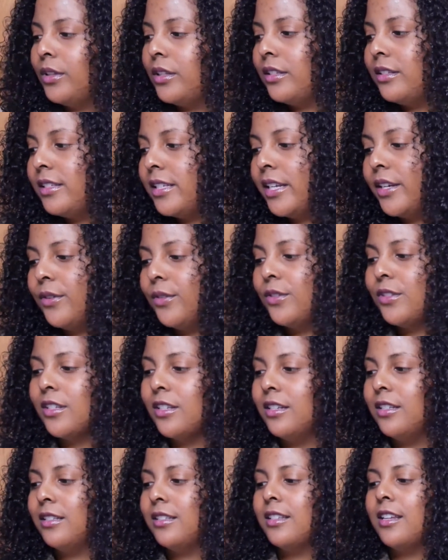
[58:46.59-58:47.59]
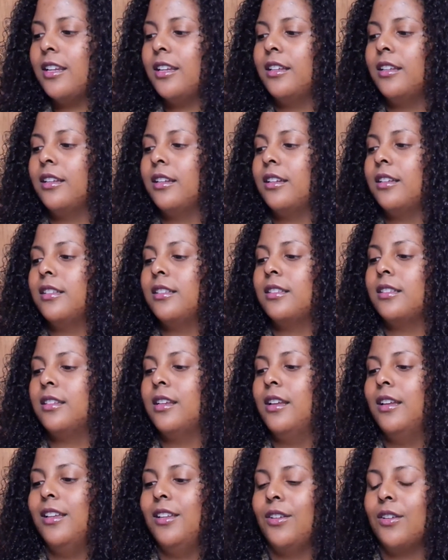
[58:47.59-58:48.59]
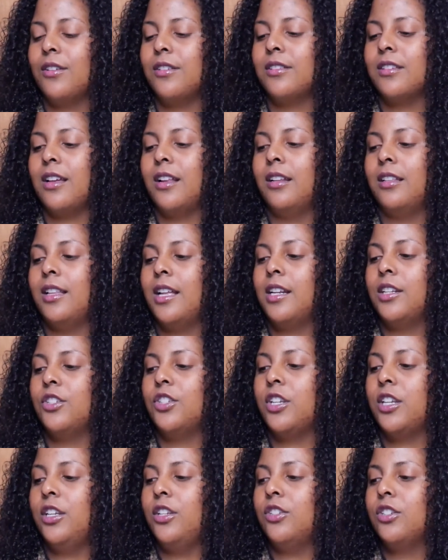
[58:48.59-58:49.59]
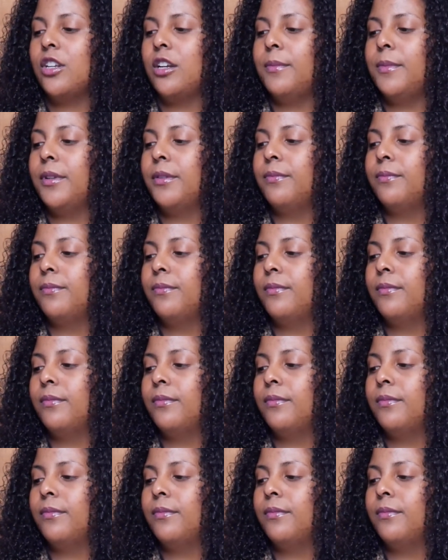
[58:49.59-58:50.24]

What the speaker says: the tarot is gonna say, because you guys got a lot of change coming.